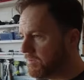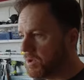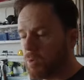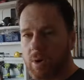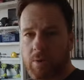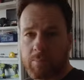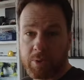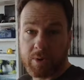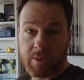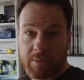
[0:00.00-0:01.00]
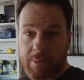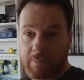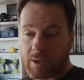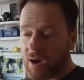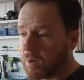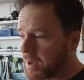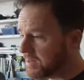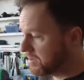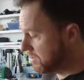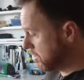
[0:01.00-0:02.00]
If you don't want to put it in the public
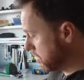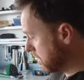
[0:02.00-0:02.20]
comments, no